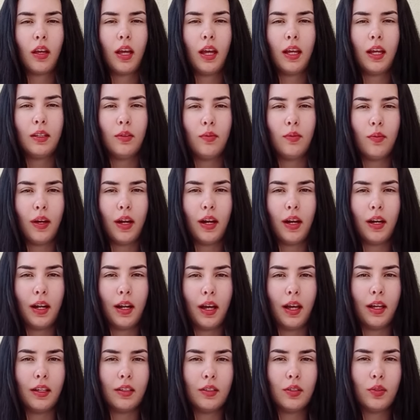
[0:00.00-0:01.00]
anywhere
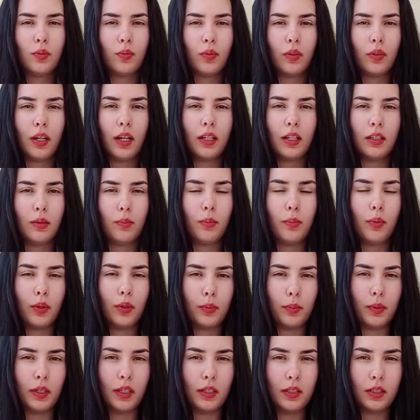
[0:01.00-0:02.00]
else for any
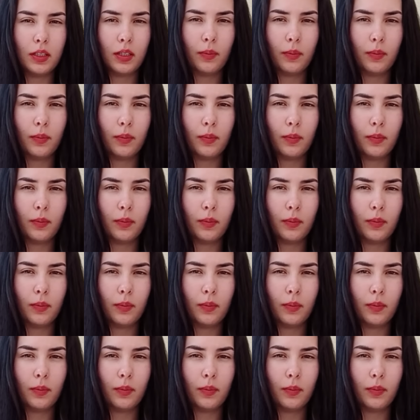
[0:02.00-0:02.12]
purpose.